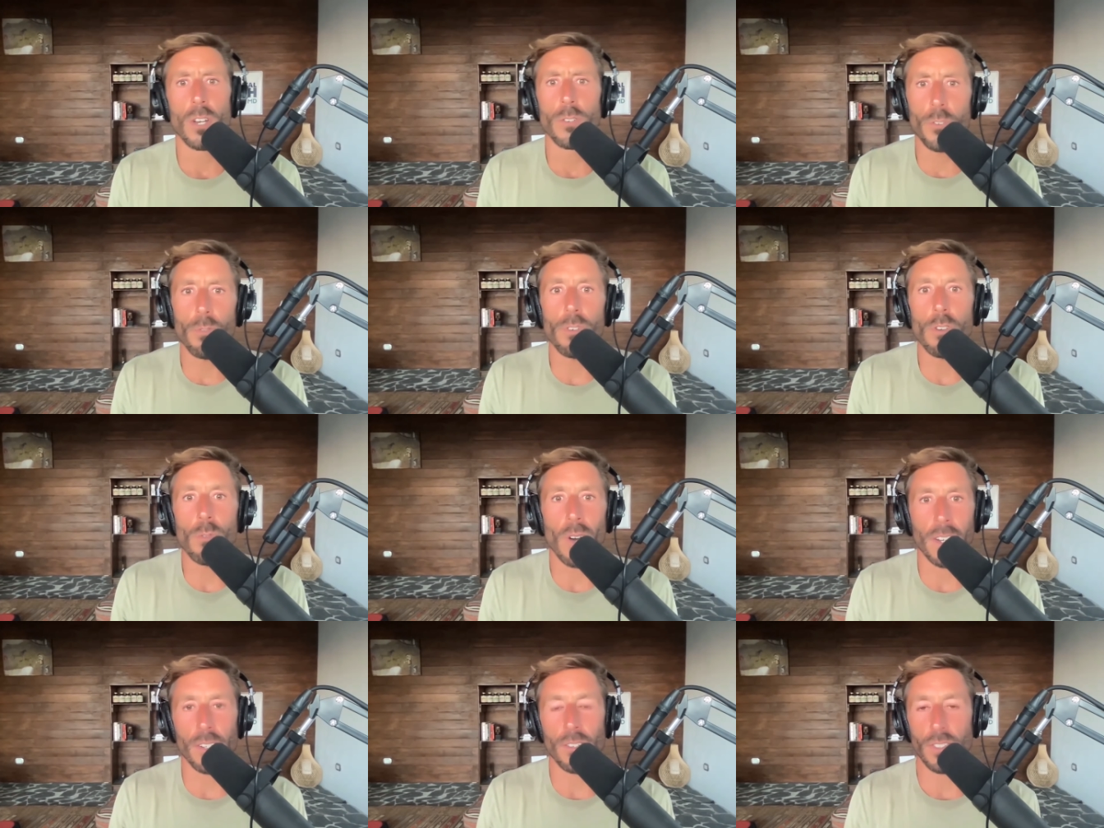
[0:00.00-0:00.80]
Do
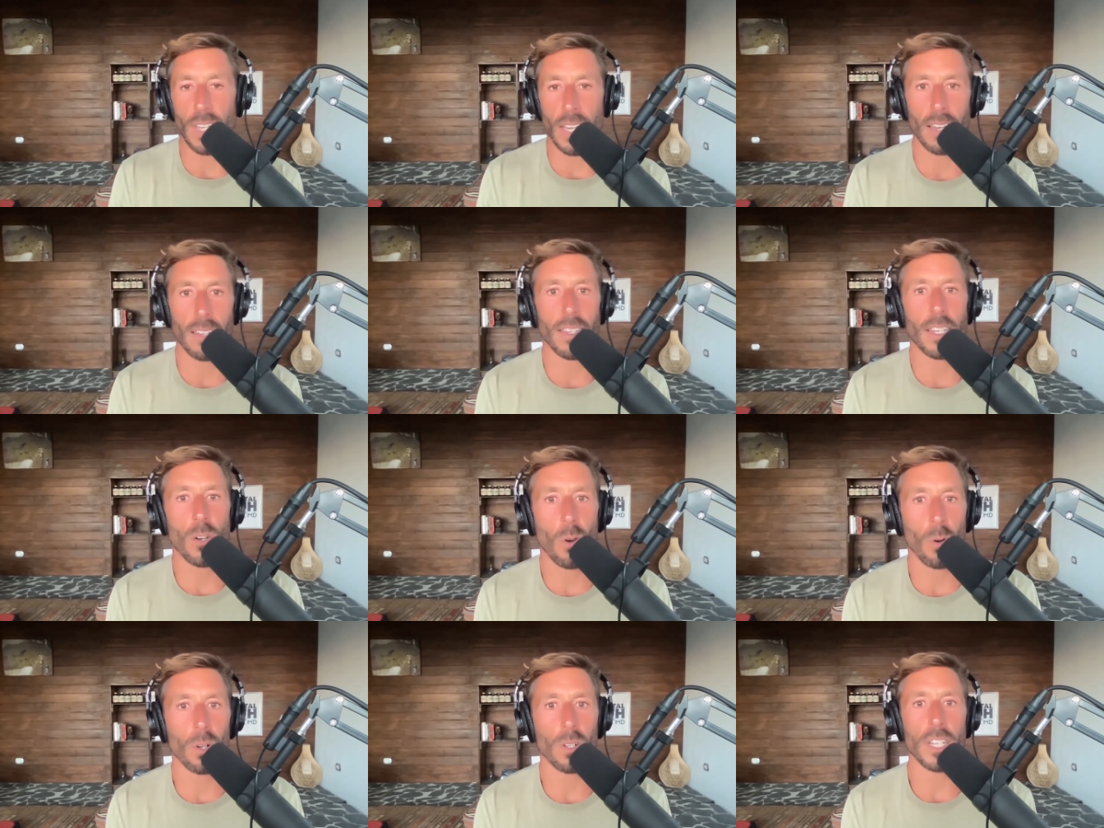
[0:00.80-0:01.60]
you understand that
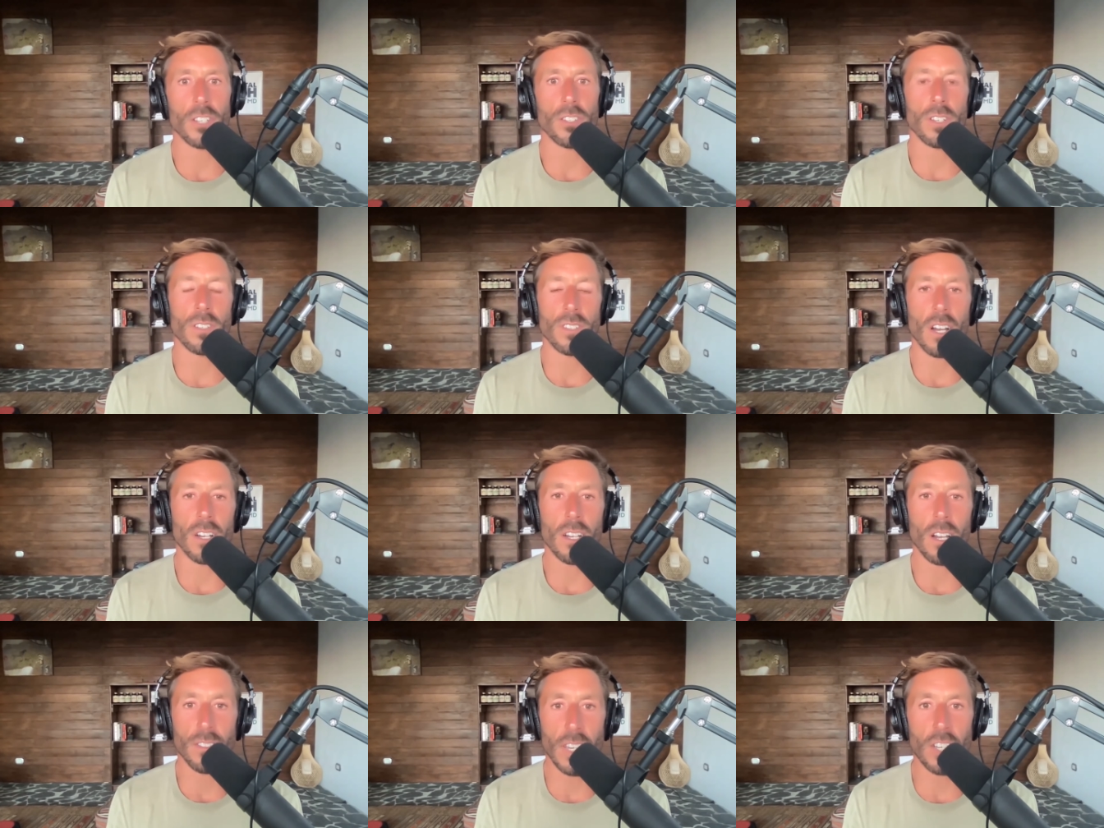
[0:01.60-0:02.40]
correlation is not
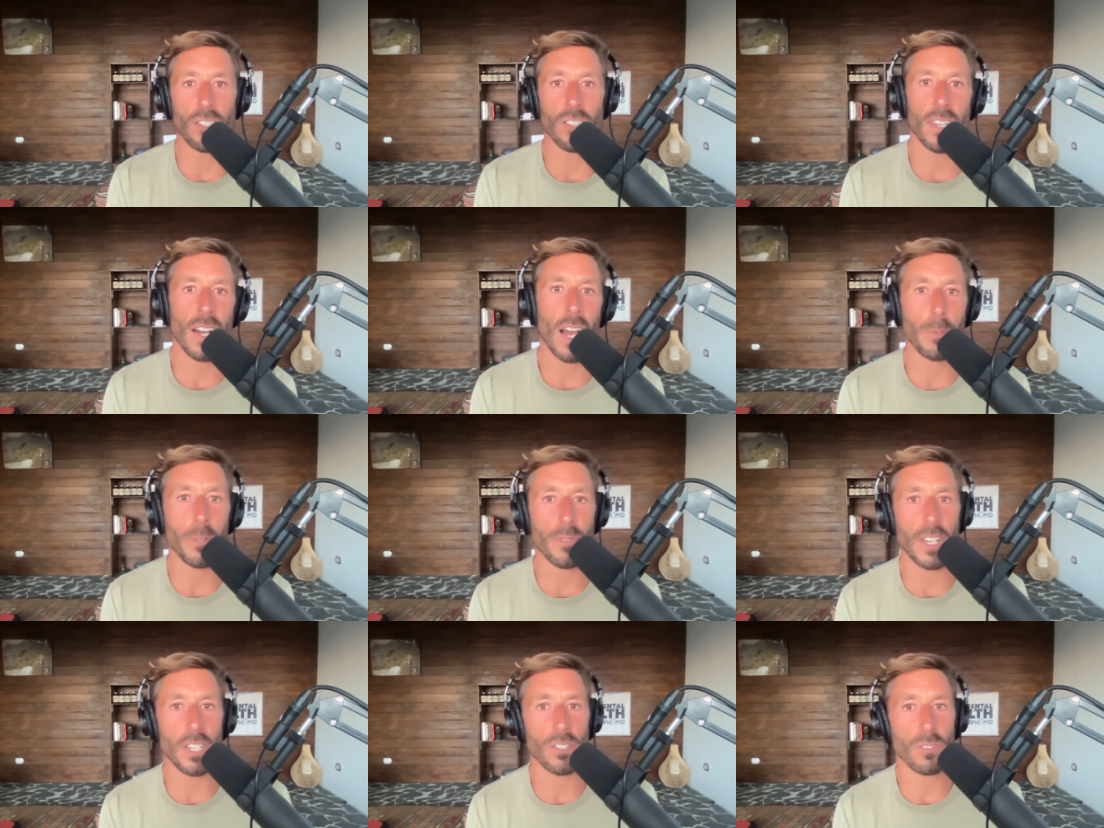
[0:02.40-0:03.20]
causation, that
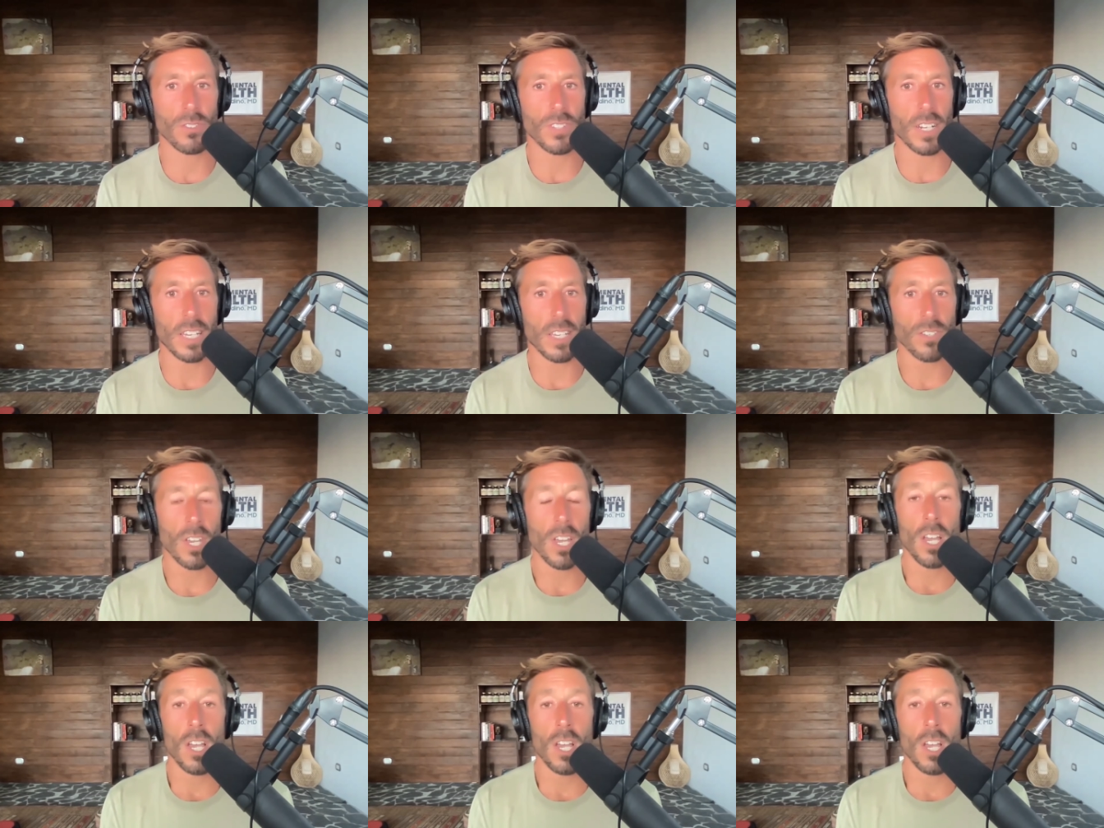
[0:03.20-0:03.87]
observational studies